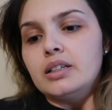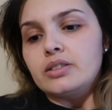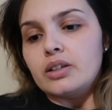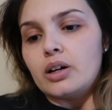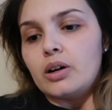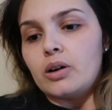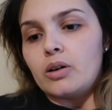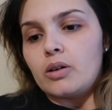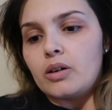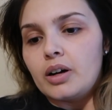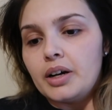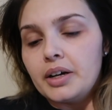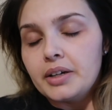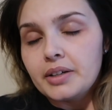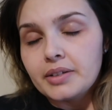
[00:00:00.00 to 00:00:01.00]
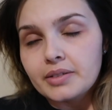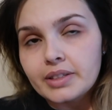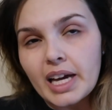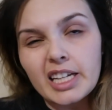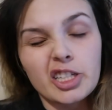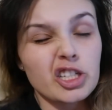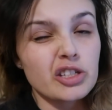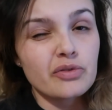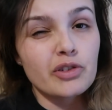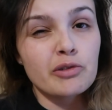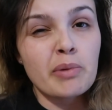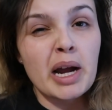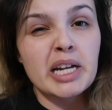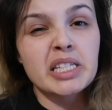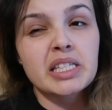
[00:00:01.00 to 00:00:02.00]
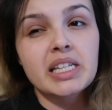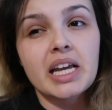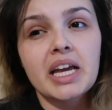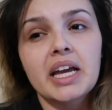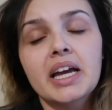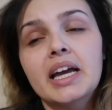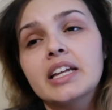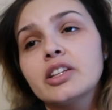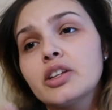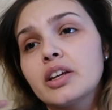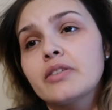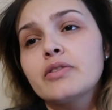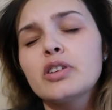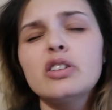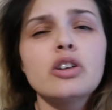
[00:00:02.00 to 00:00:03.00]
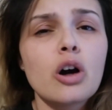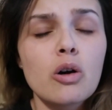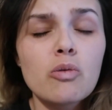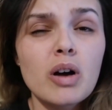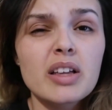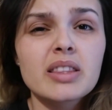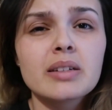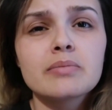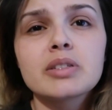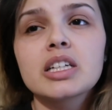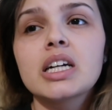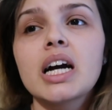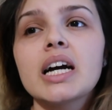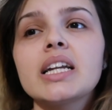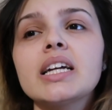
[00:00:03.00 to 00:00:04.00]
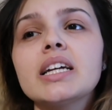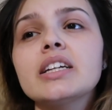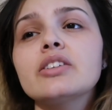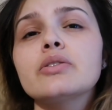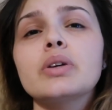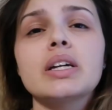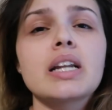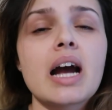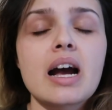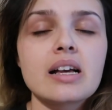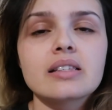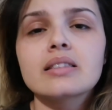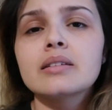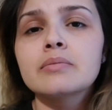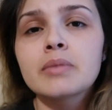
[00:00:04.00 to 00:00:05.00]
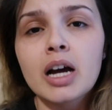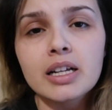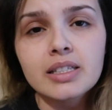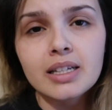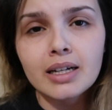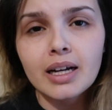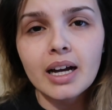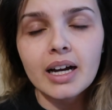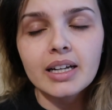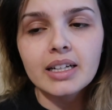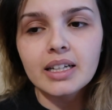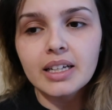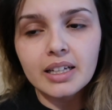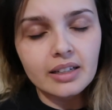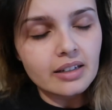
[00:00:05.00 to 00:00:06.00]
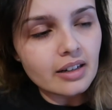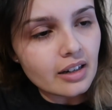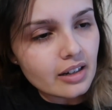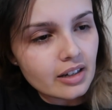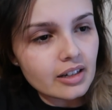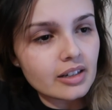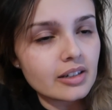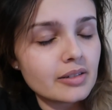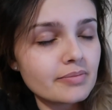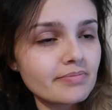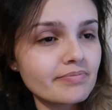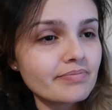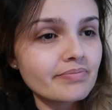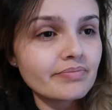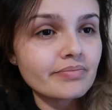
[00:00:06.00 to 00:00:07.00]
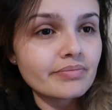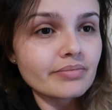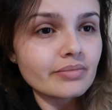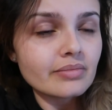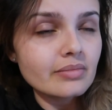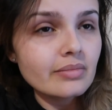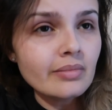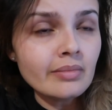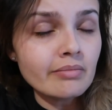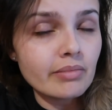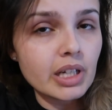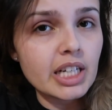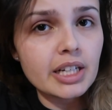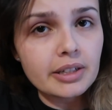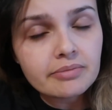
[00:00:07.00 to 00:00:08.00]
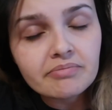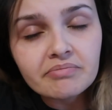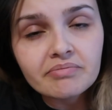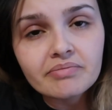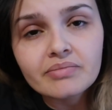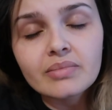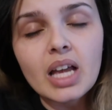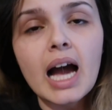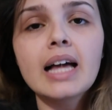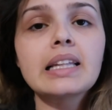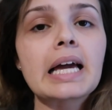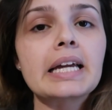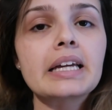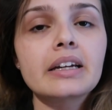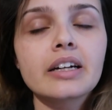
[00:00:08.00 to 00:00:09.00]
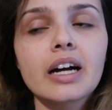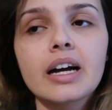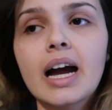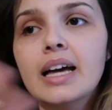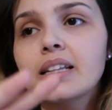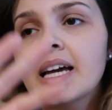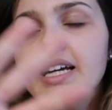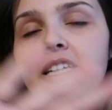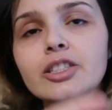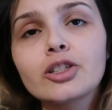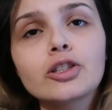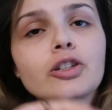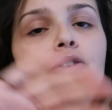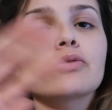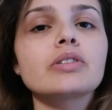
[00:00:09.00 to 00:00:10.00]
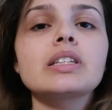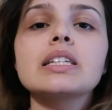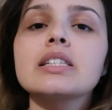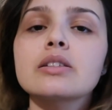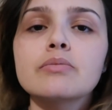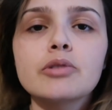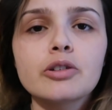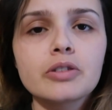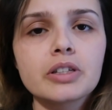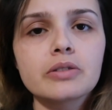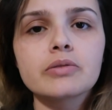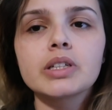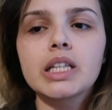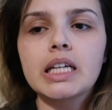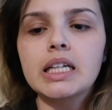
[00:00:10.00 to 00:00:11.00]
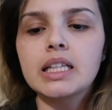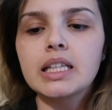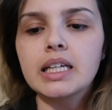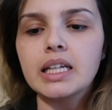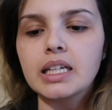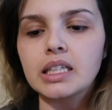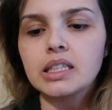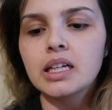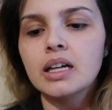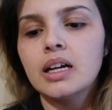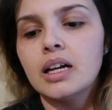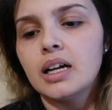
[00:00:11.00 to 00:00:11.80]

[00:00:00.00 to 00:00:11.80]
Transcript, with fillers: So that's just for my state and if you don't want them to cut it, you can ask them not to cut it. Um, but I like it cut. I like it to look really smooth and really clean